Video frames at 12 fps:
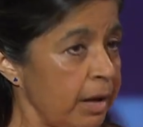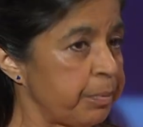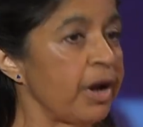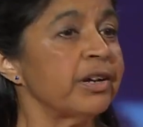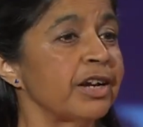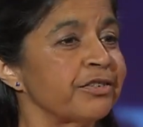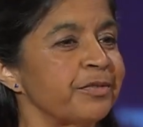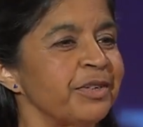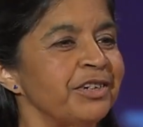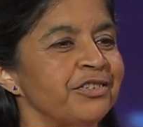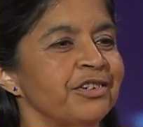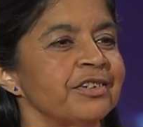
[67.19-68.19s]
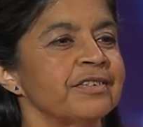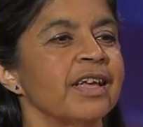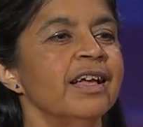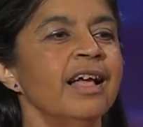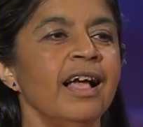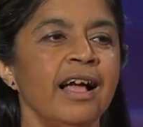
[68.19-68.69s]
products of integers,
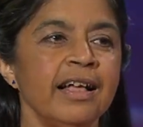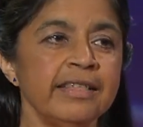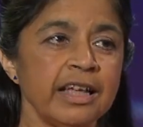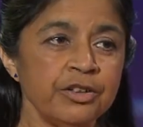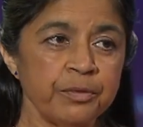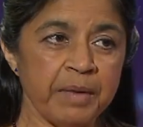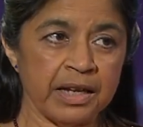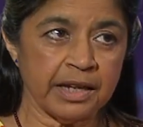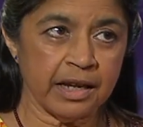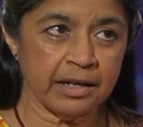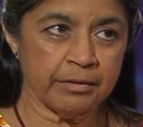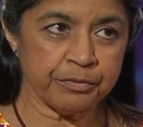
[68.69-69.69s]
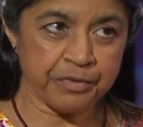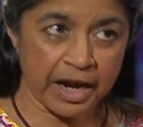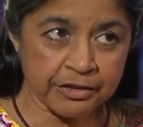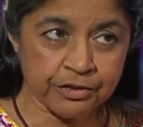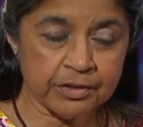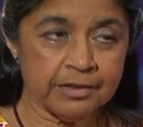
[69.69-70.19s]
and then you might get
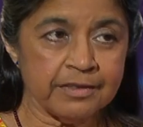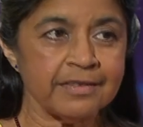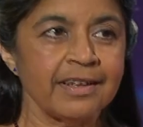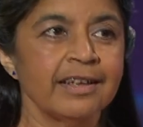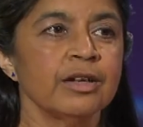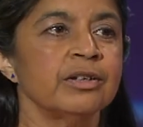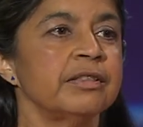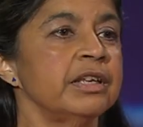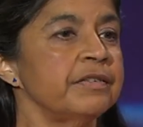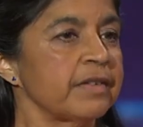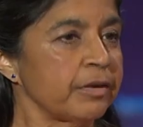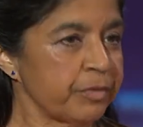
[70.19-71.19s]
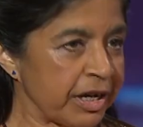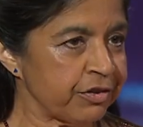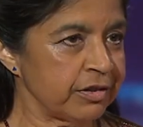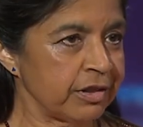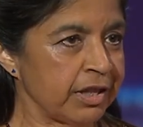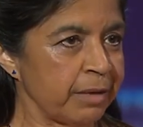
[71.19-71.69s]
fractions. These are
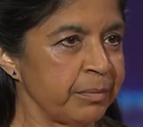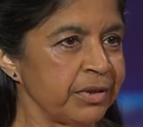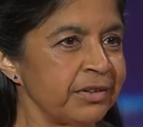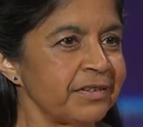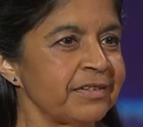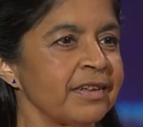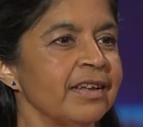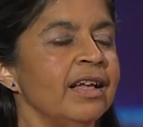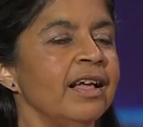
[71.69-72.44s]
rational numbers.